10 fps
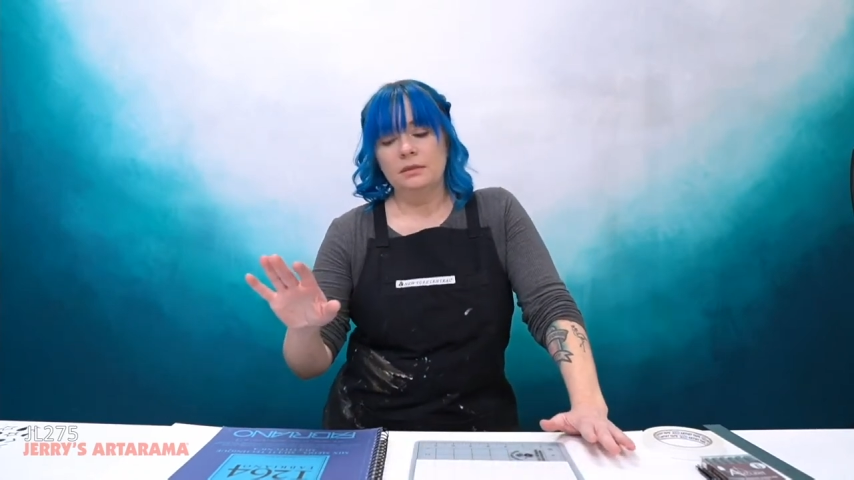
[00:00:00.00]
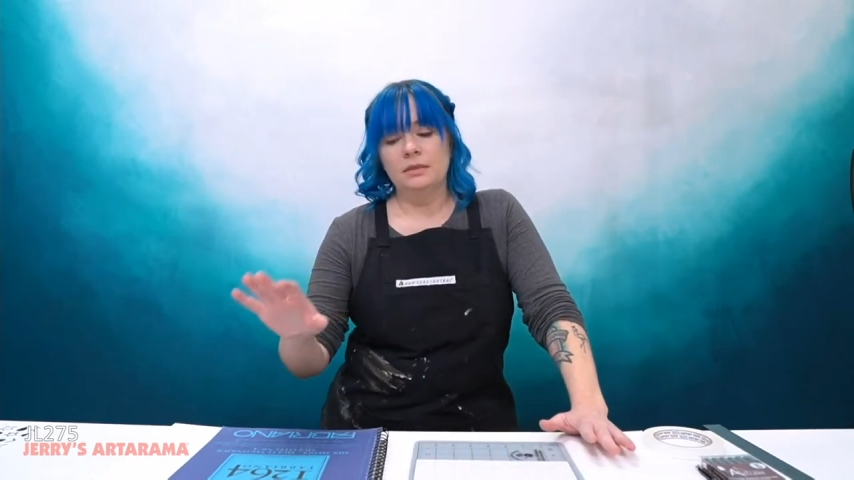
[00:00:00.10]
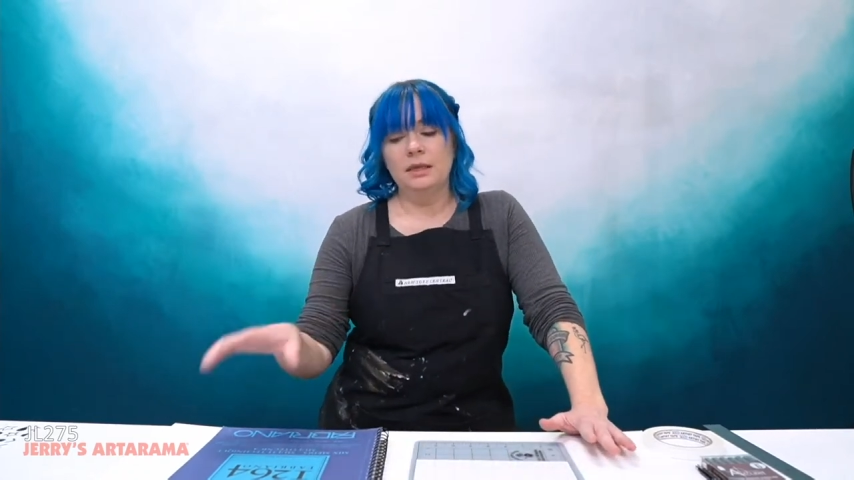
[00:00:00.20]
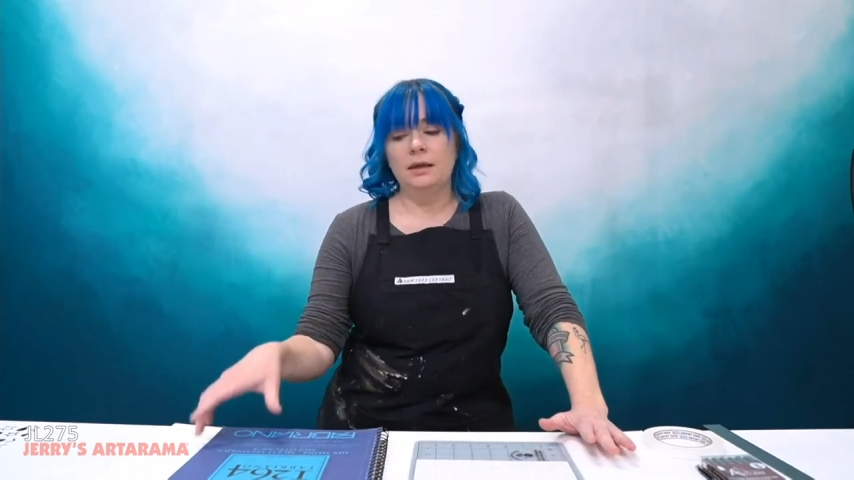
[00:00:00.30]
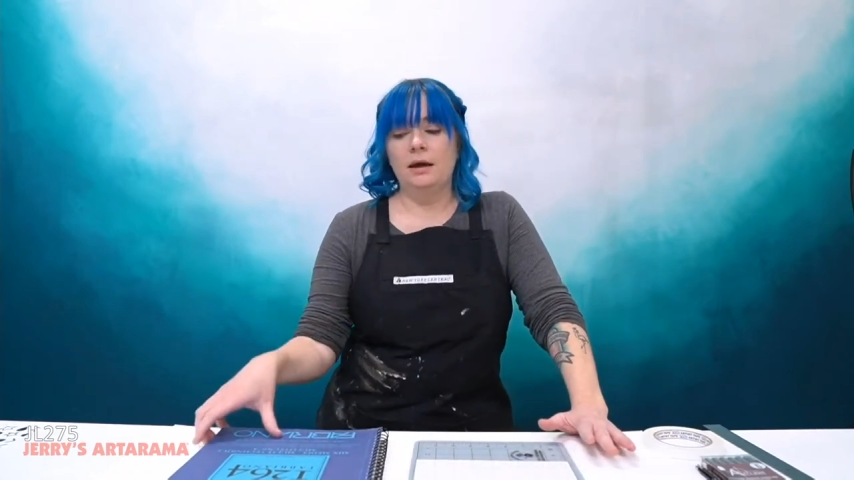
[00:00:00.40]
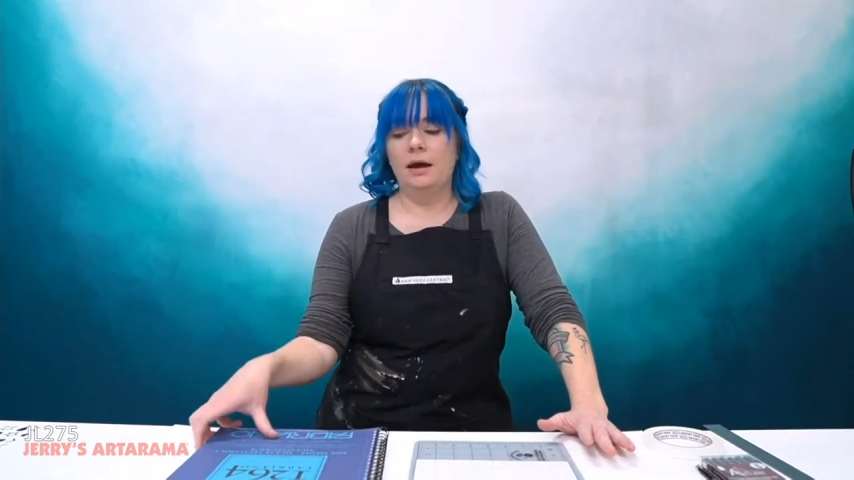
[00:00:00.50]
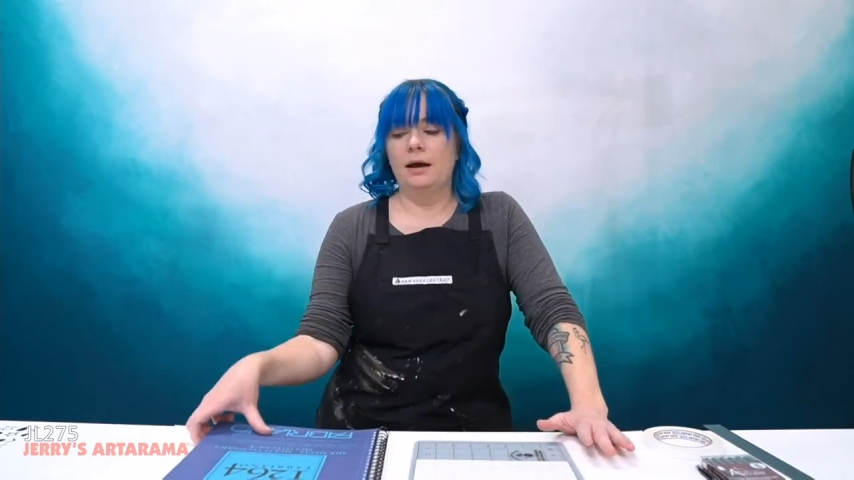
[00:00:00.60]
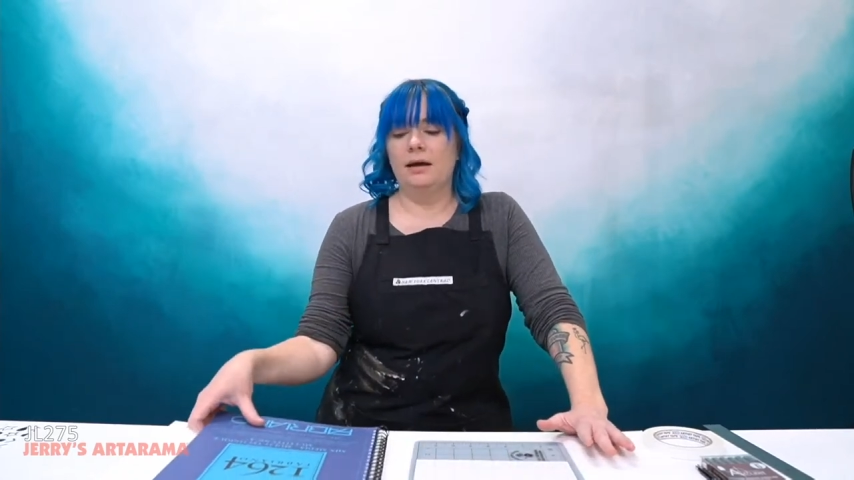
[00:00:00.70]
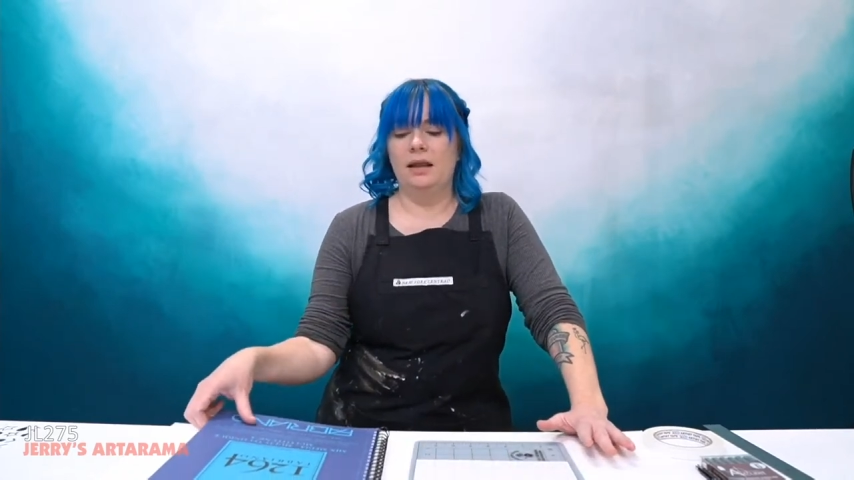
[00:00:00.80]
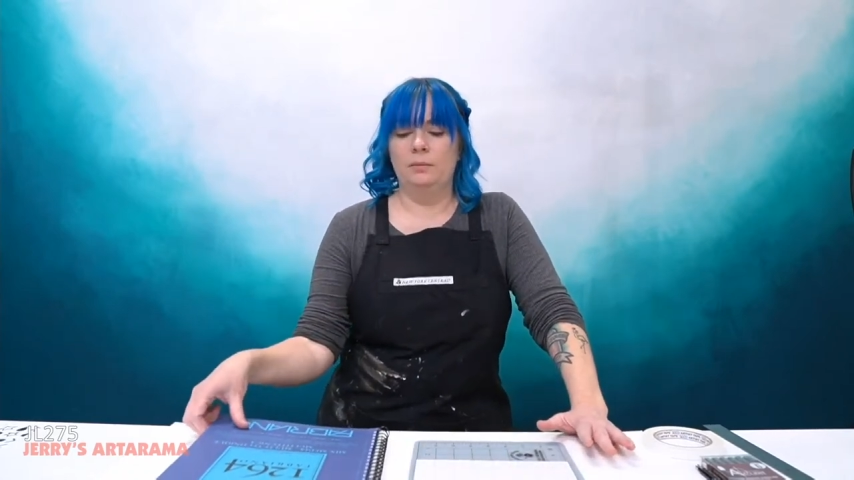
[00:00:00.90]
the
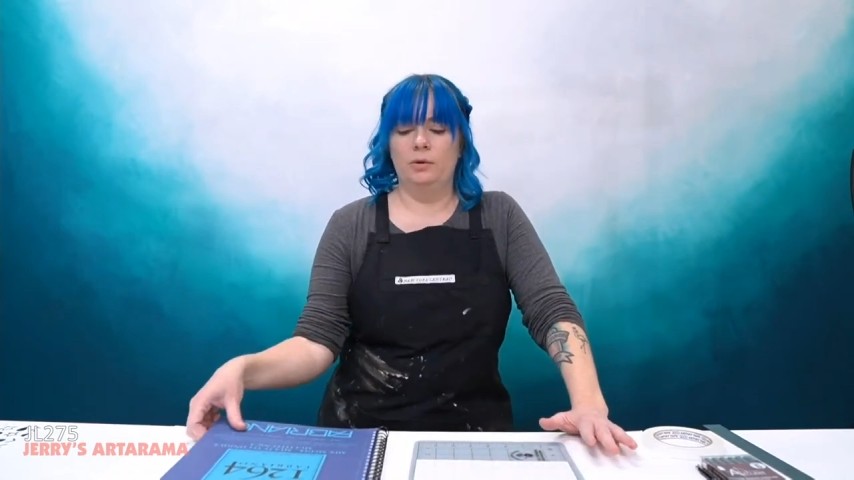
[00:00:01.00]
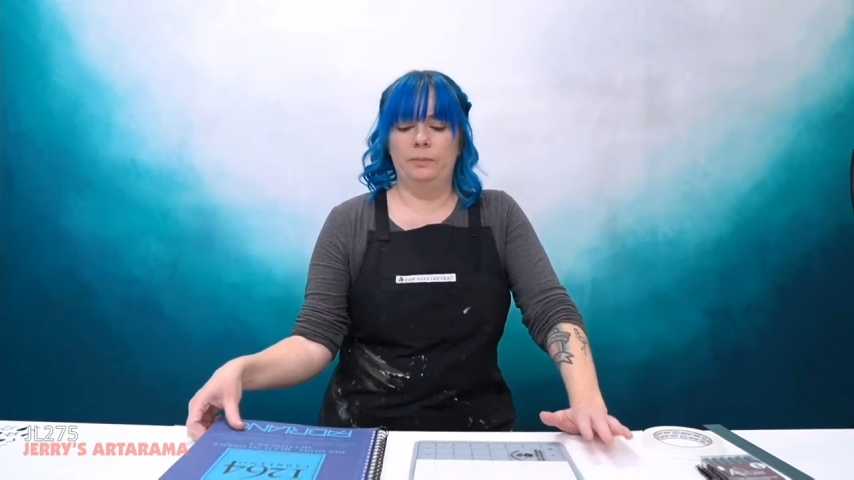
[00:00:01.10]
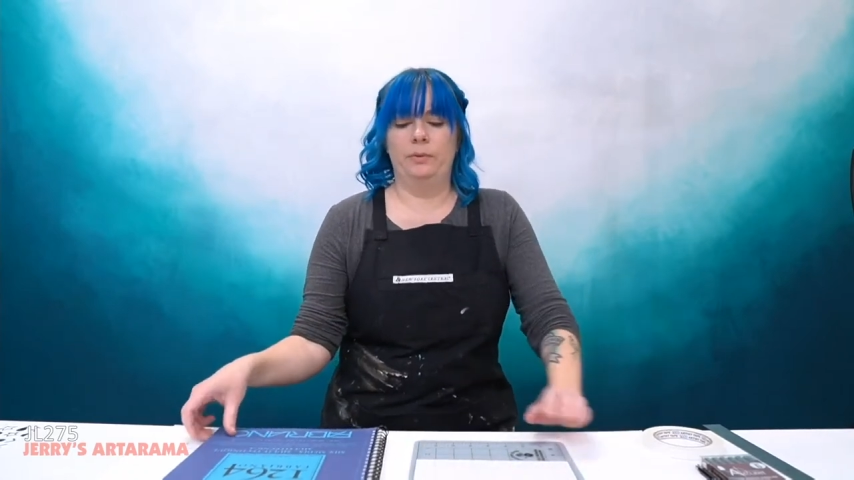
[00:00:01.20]
uh, kind of more